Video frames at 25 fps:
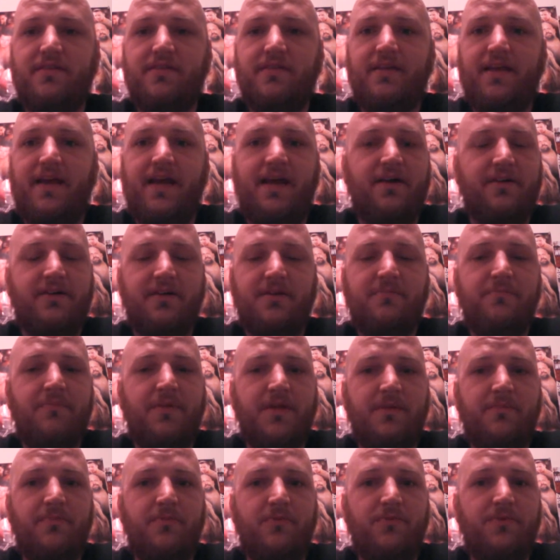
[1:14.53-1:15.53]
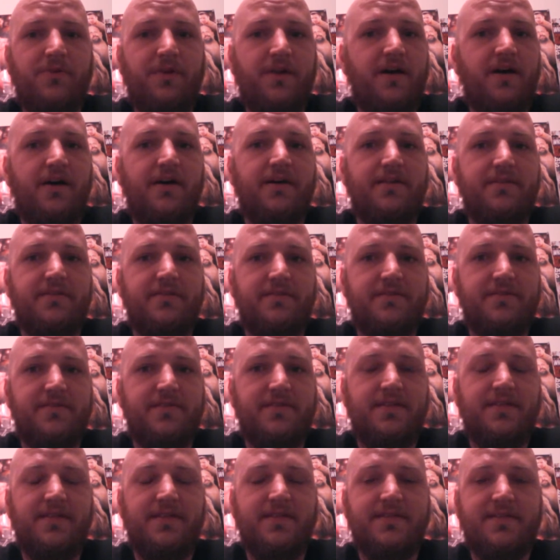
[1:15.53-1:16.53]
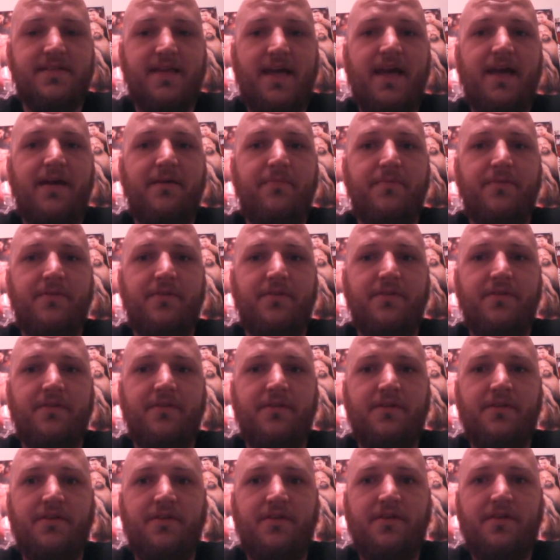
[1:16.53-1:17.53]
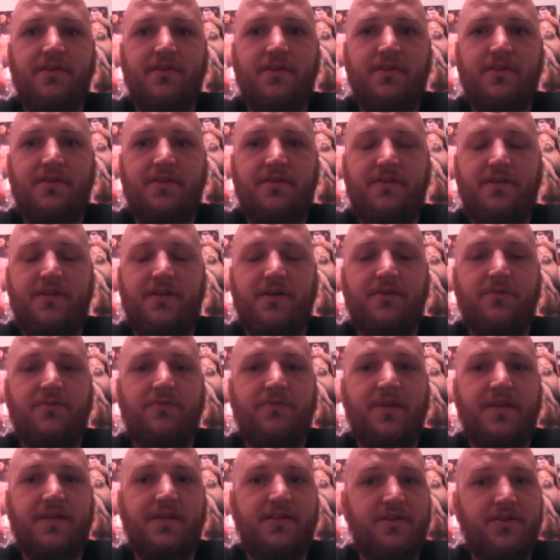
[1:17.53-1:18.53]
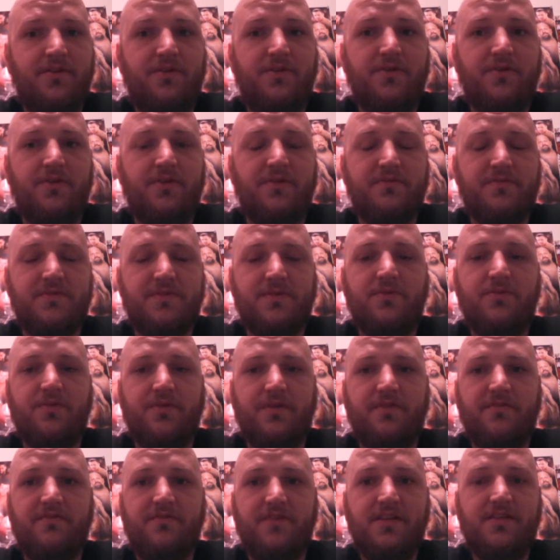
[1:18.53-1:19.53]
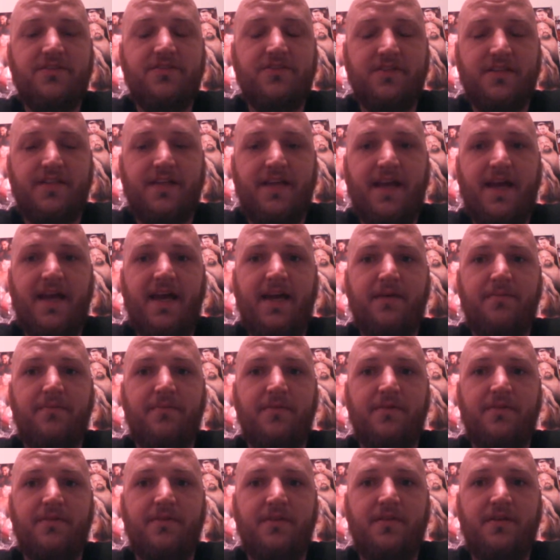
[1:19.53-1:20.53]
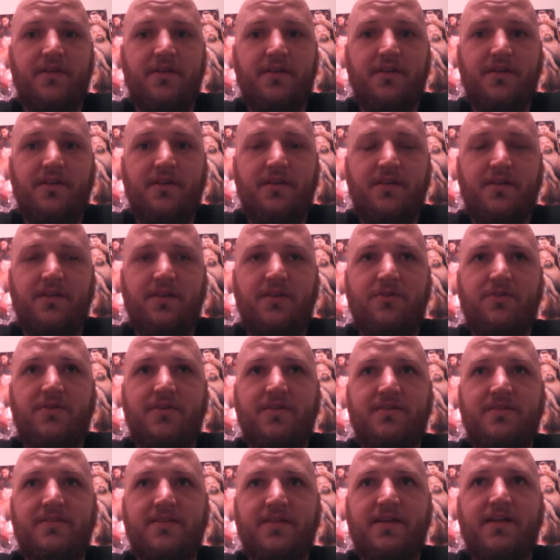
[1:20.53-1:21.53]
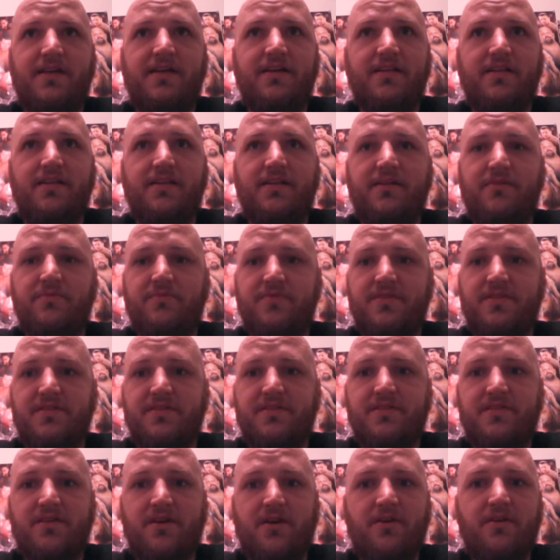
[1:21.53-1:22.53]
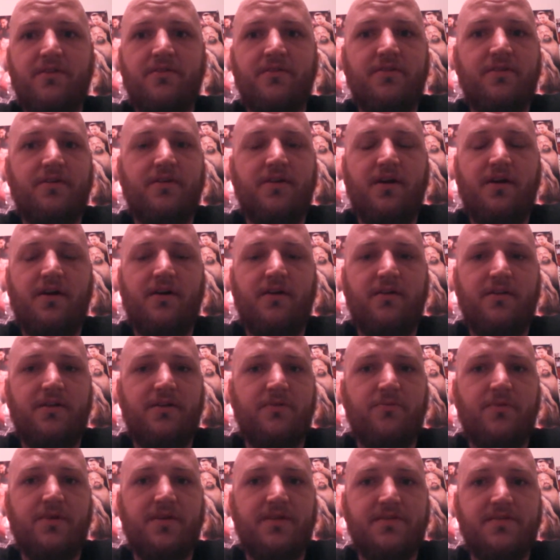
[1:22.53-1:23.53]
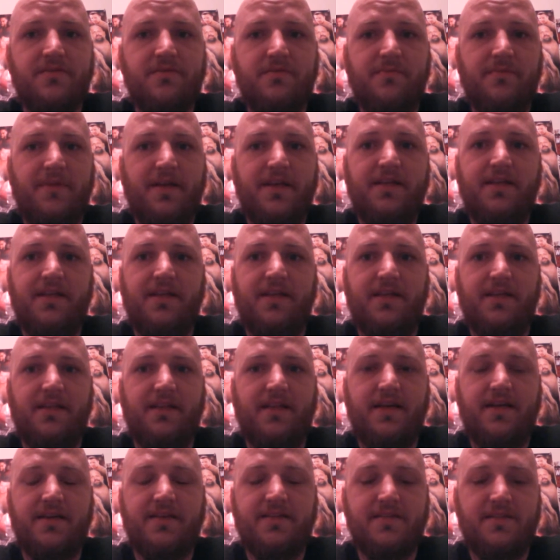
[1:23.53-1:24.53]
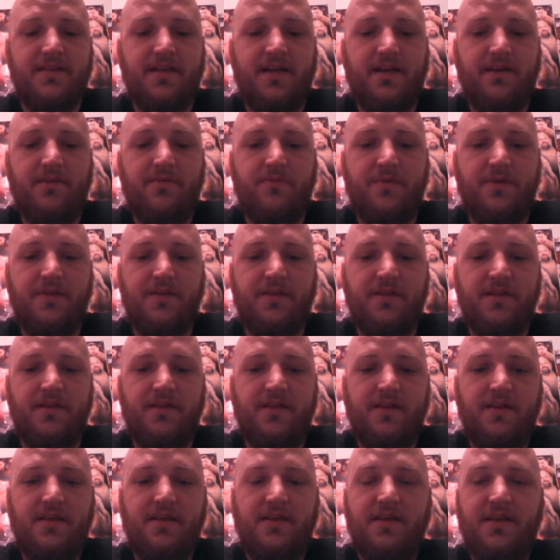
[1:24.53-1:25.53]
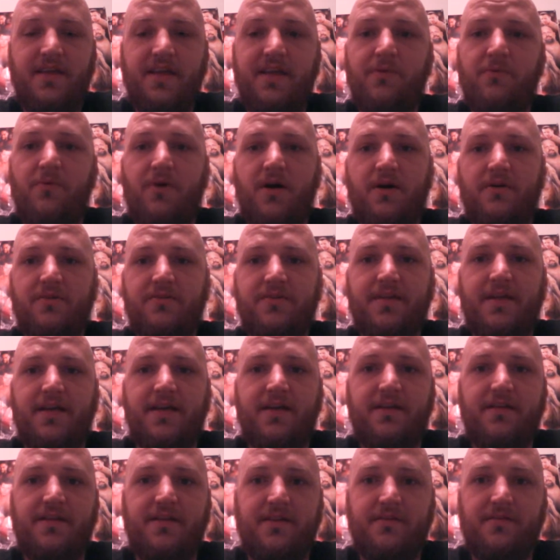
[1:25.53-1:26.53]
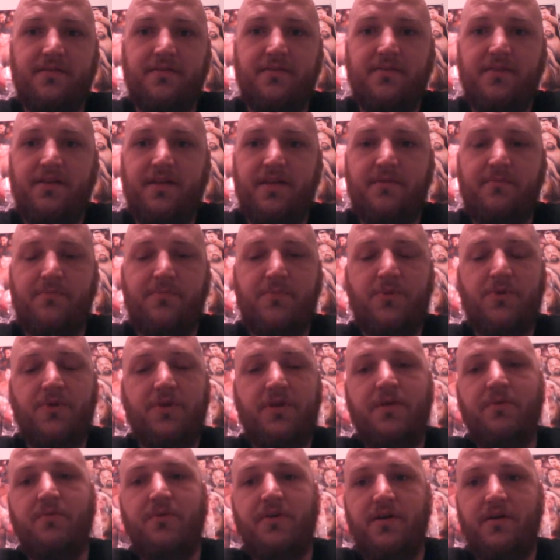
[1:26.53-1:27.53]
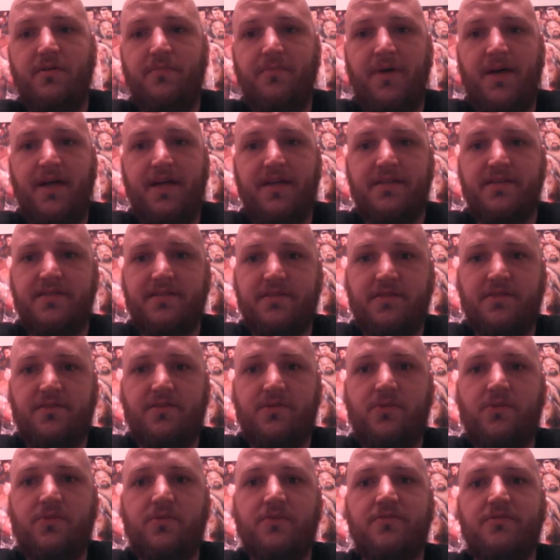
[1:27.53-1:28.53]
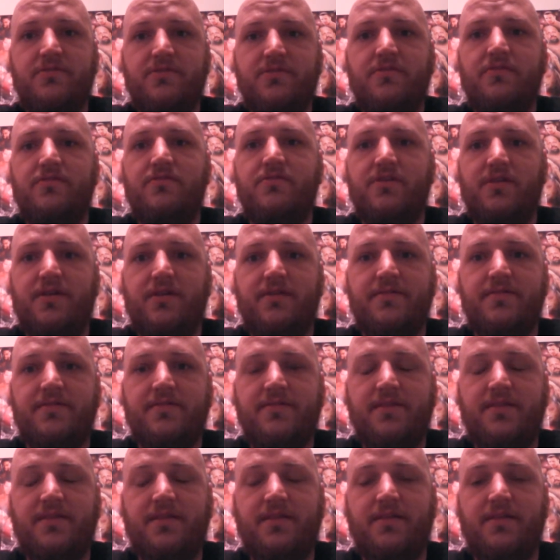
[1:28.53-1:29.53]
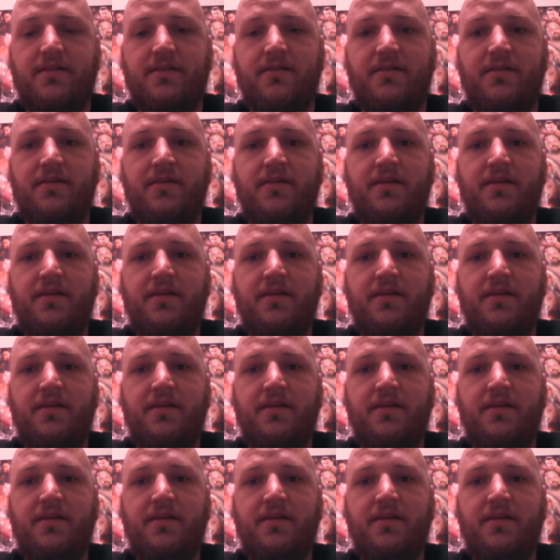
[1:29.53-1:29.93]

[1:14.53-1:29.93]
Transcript: how could people not see this happen? They knew it was going to eventually happen. You can tell it was his curtain call at WrestleMania last night when he walked out and pretty well passed the torch to John Cena.